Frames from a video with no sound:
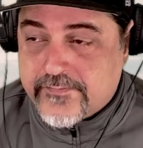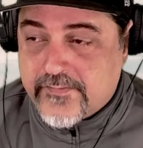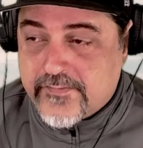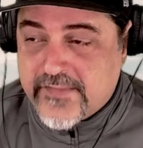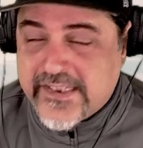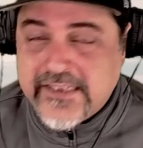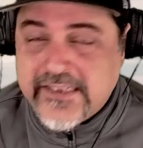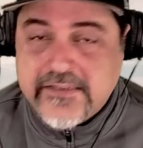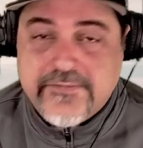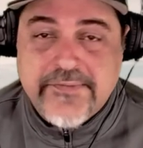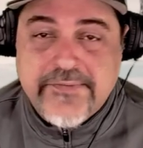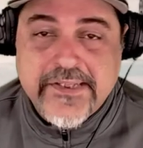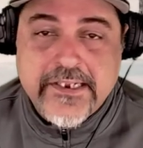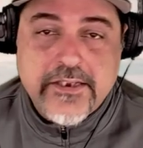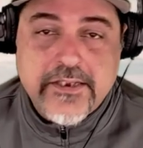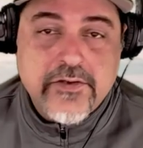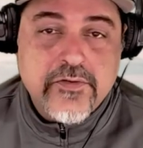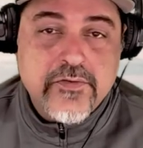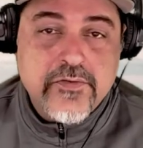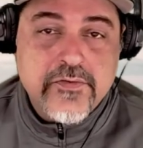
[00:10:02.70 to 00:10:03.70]
these
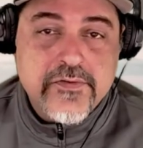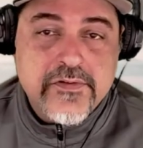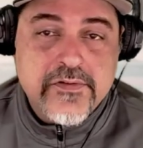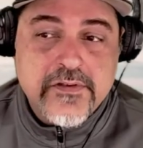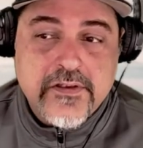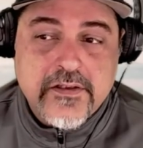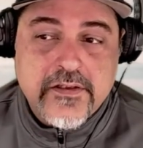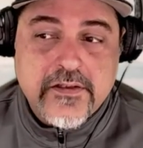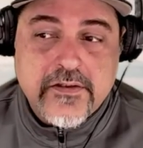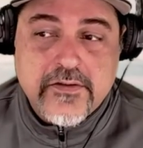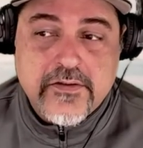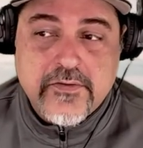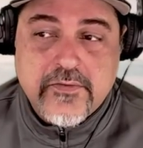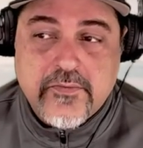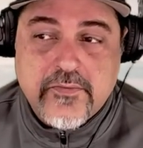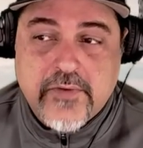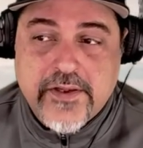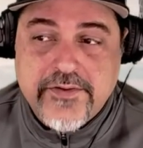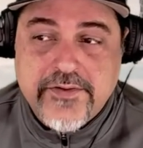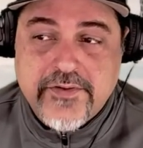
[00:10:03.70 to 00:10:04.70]
videos uh,
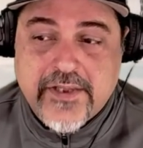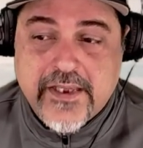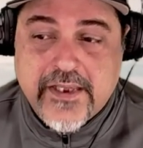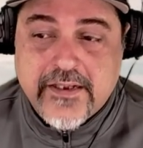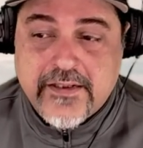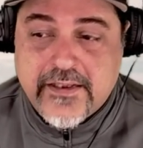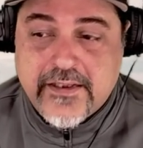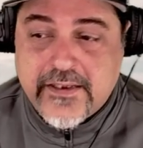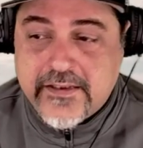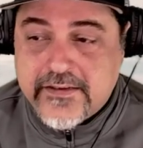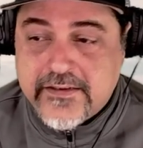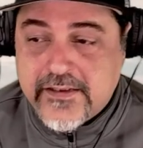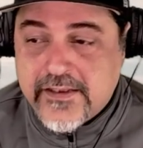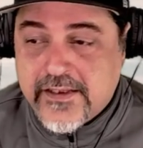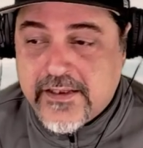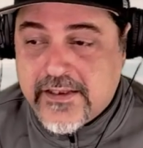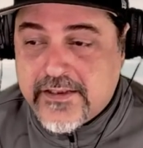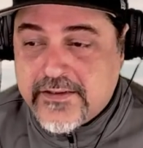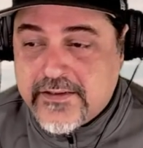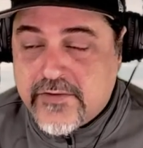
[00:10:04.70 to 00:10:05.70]
where you get like
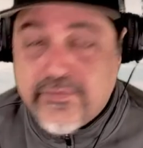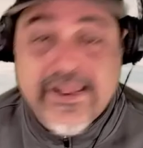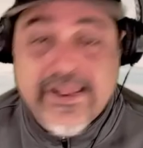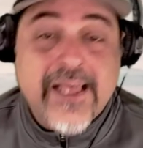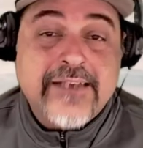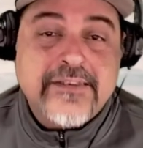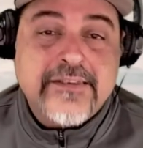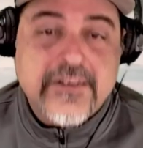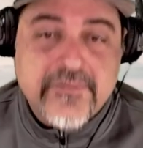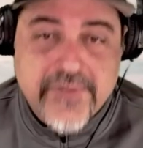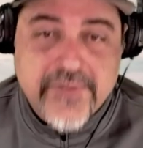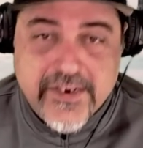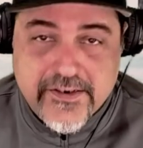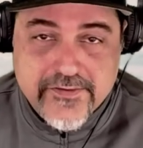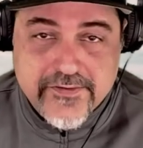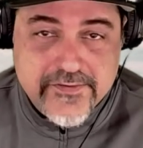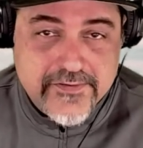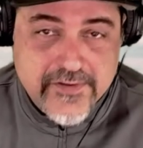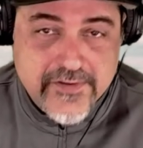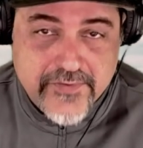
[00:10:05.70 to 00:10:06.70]
the reaction
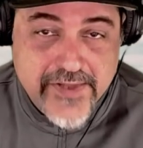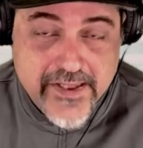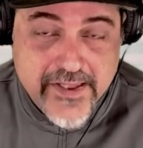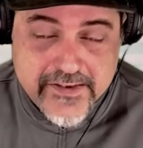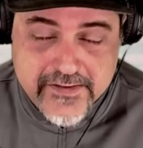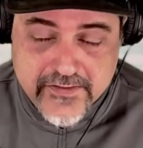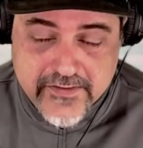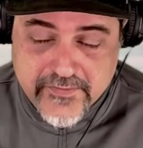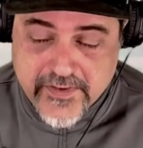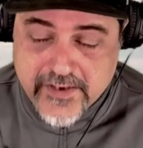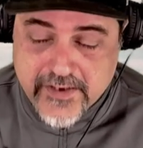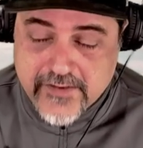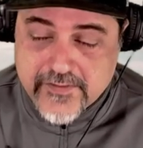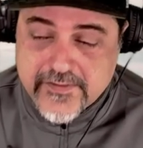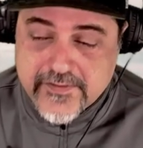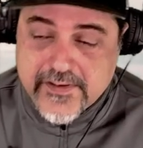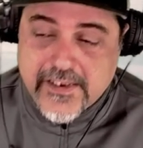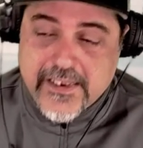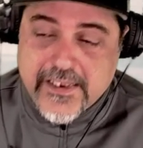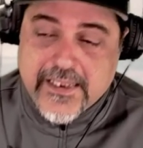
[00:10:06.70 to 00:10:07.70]
videos the reaction videos
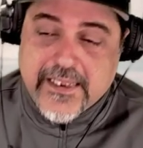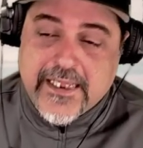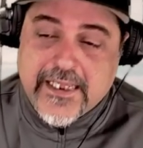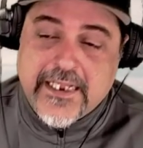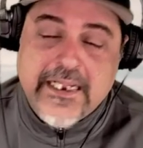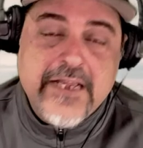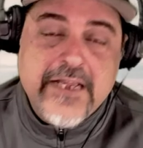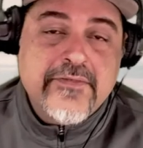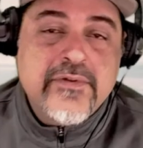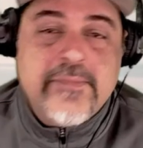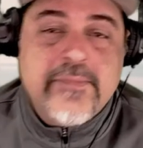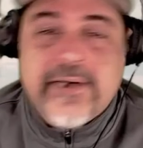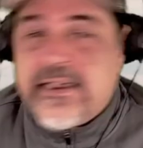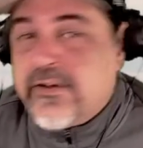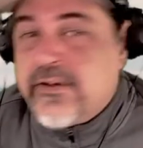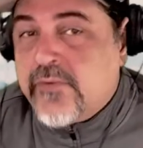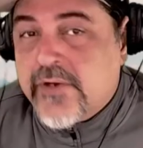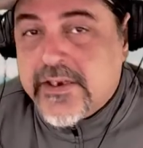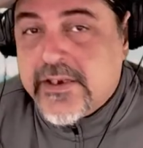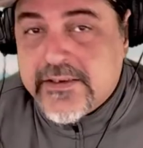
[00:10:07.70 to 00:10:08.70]
and everybody
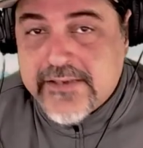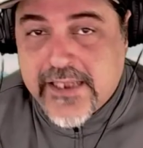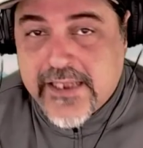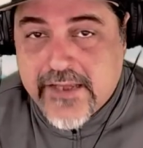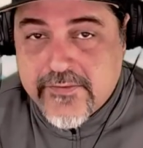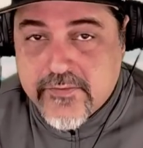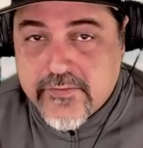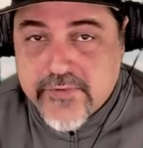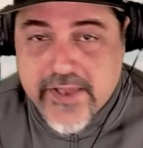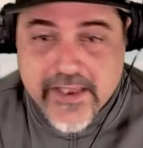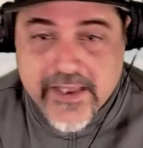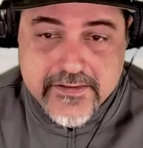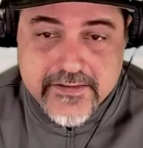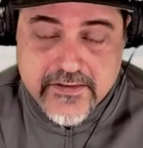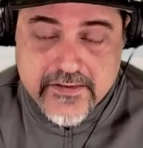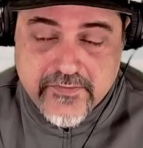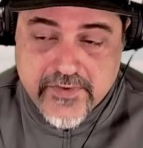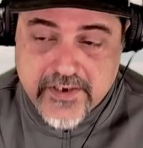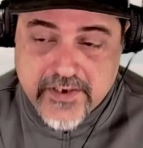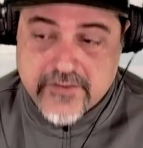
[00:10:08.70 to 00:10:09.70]
wanted to have a reaction
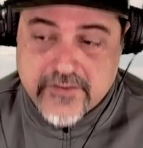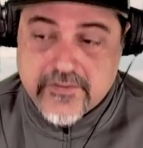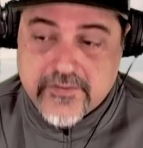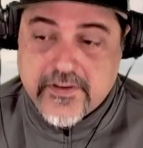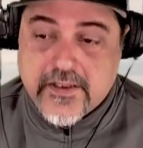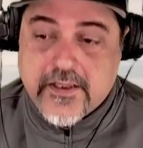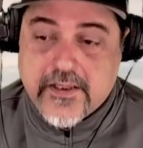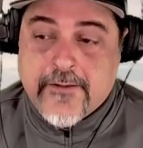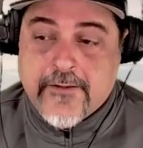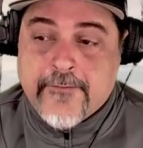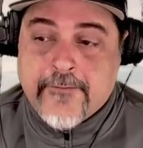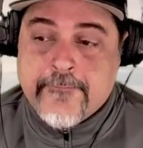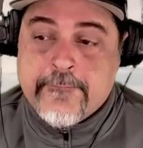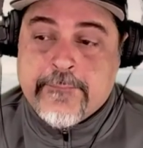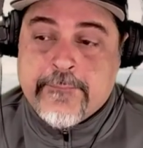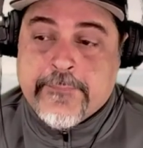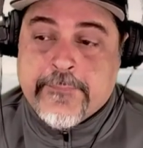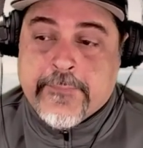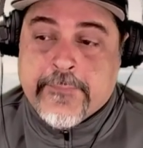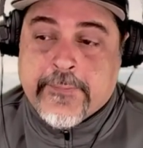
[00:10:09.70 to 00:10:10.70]
video.
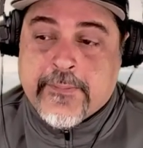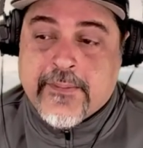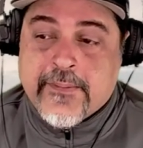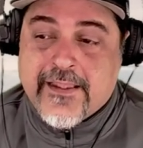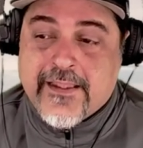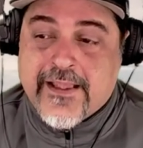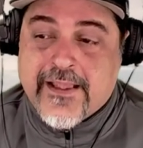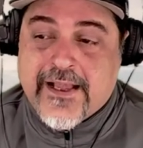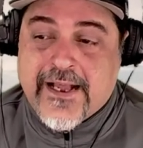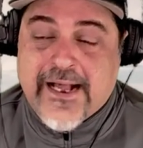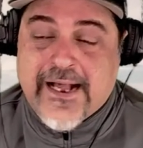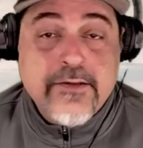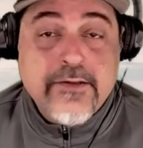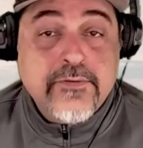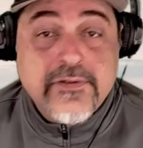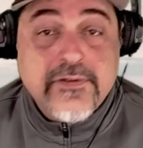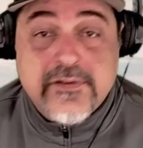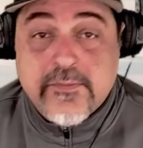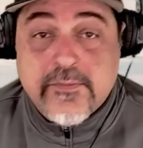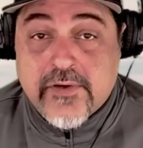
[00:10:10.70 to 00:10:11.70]
I
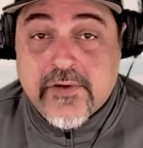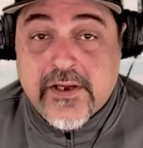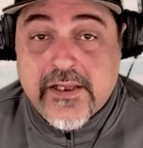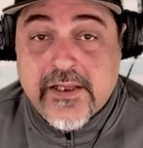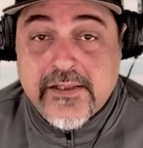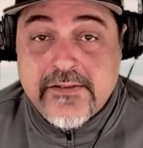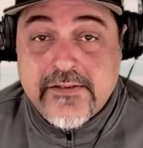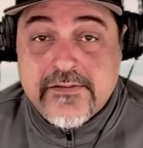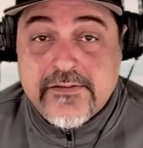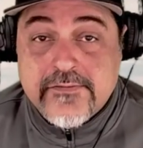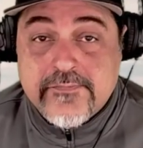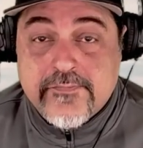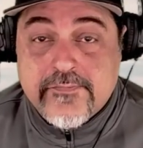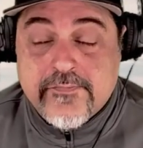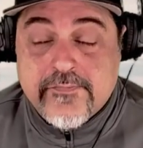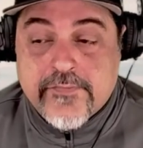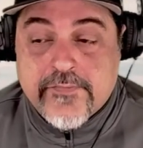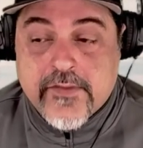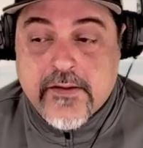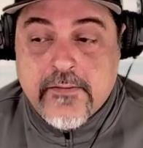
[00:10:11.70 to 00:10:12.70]
was surprised,
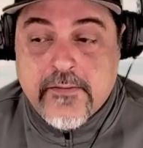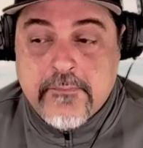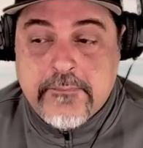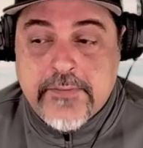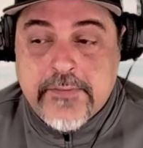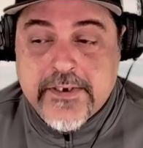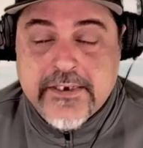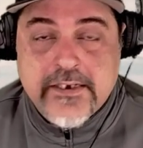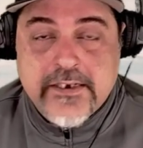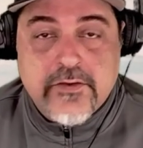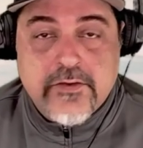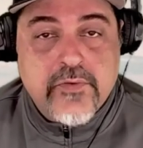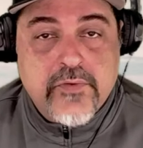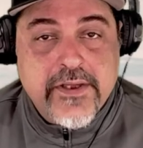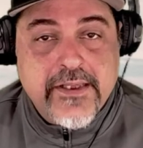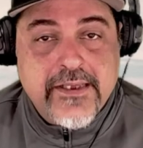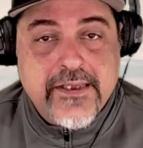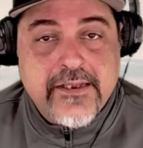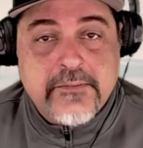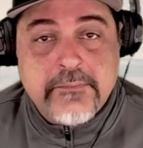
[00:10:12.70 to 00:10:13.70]
but in a
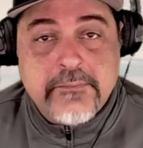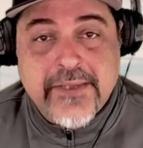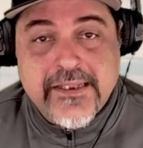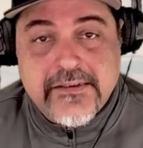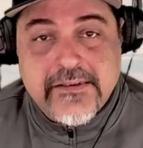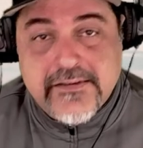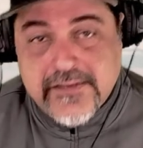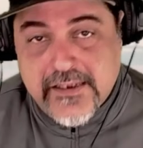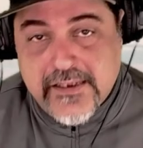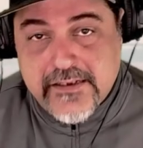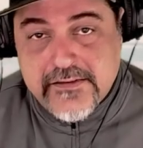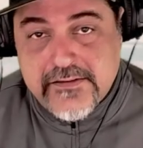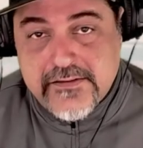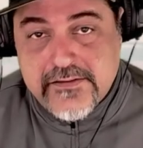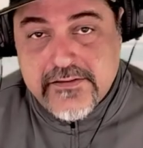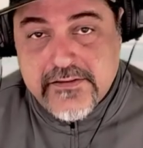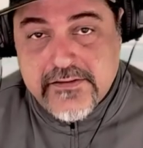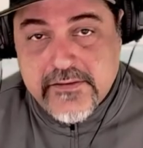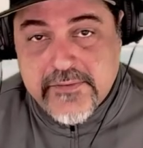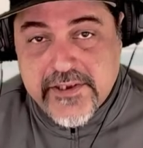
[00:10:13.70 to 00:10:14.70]
way it made
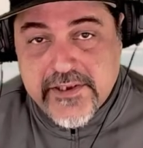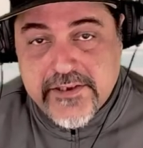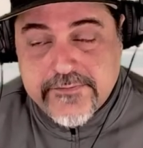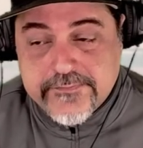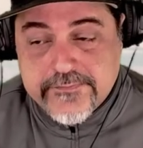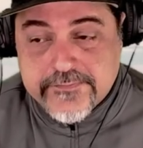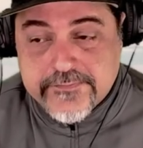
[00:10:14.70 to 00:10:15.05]
sense to me